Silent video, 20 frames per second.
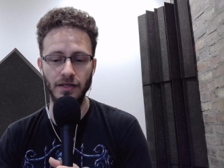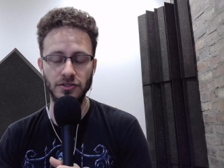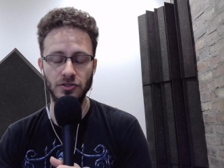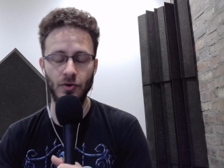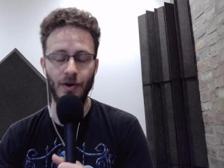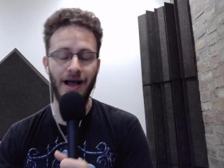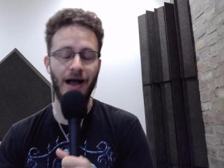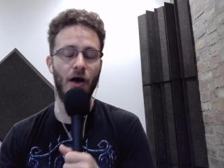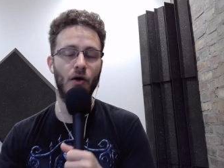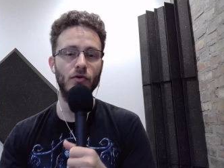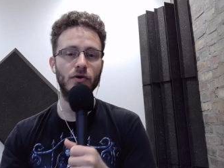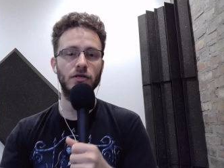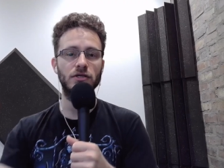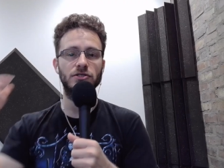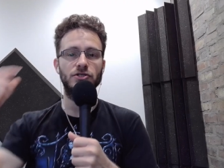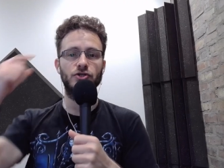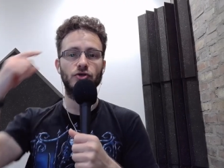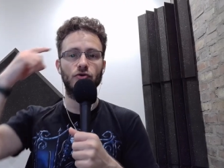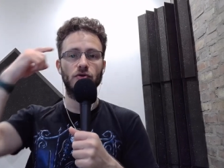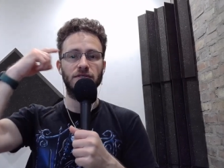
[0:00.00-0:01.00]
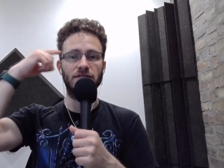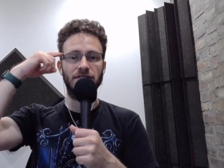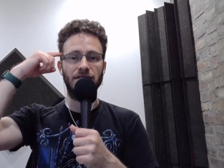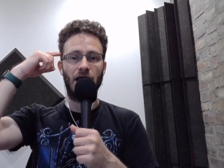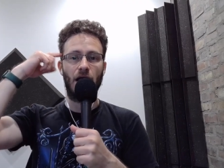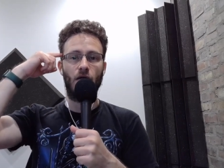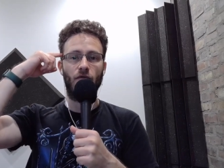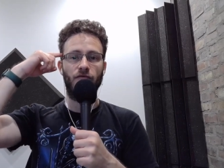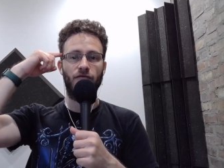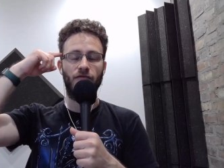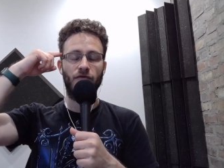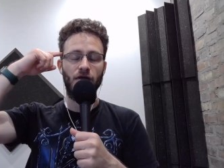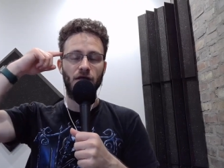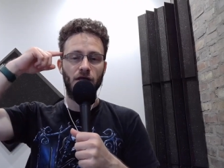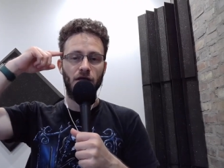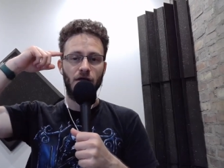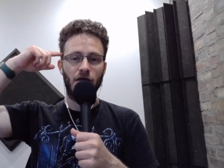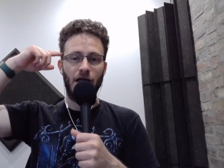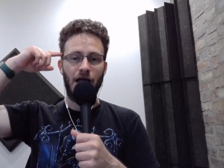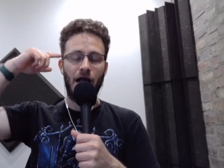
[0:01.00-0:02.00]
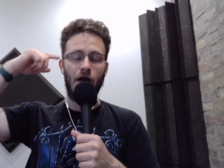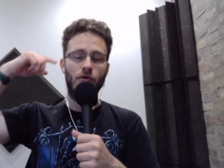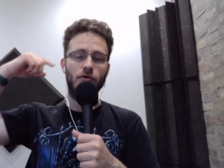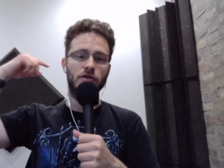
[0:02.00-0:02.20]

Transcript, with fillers: So how does yourself, how